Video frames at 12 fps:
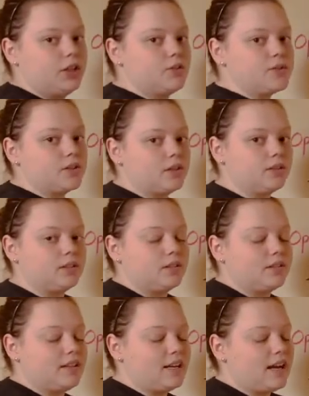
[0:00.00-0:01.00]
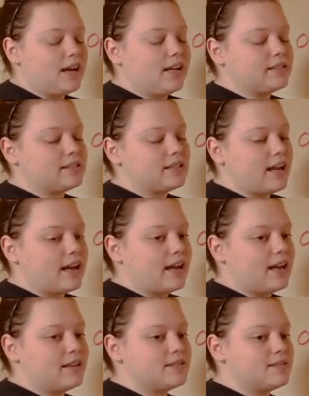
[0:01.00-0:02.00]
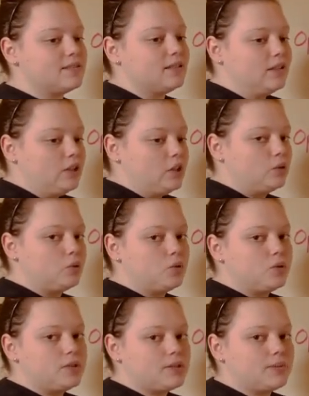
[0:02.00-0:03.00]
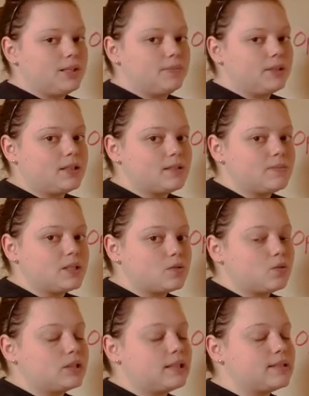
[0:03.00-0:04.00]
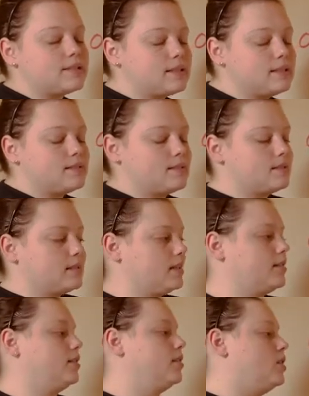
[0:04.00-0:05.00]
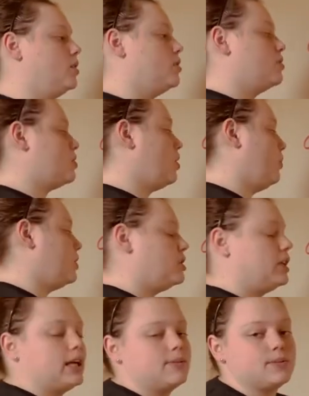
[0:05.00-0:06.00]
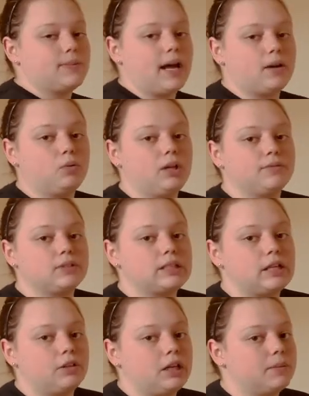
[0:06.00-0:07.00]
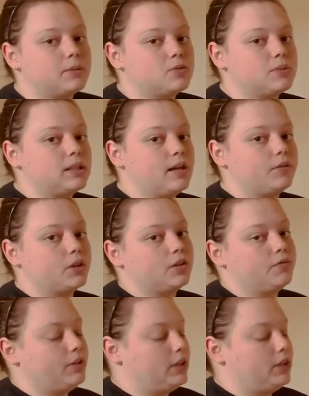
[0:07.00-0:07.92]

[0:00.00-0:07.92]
are not as cool this week because Miss Cortez is sick. So when she comes back, we'll have to tell her how much we love her video